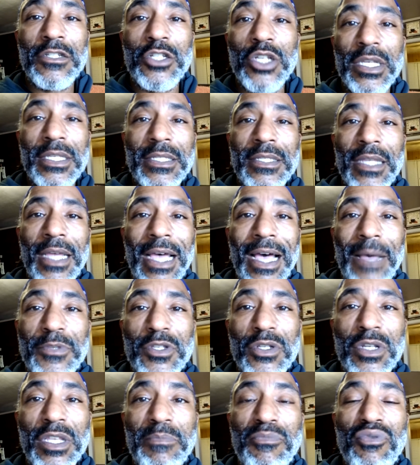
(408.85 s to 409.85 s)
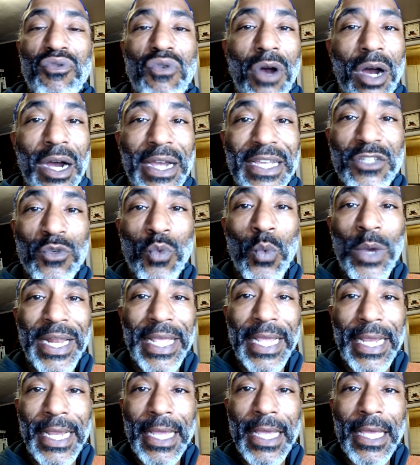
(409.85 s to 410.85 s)
just absolutely prize
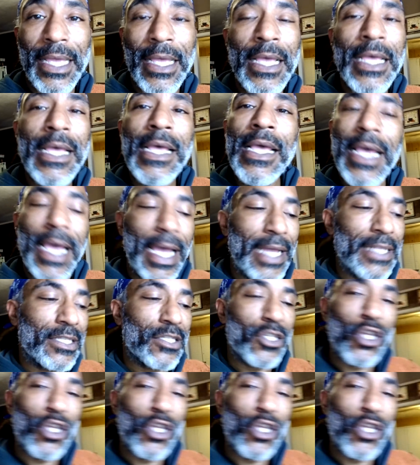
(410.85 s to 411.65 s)
winning. And